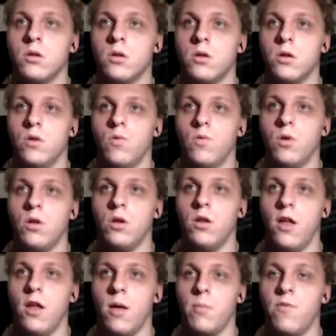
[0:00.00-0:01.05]
What the
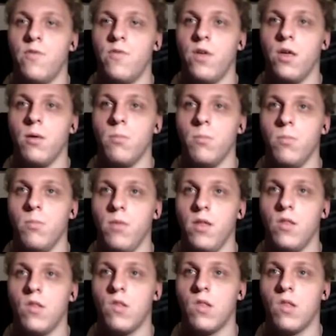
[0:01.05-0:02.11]
deb thing
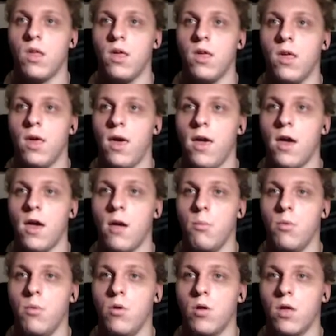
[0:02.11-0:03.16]
means is like, hey, I'm
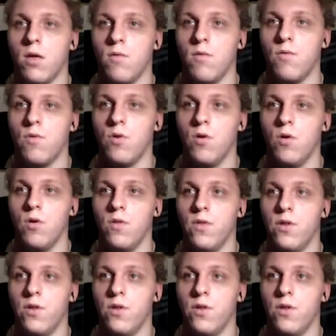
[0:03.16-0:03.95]
looking for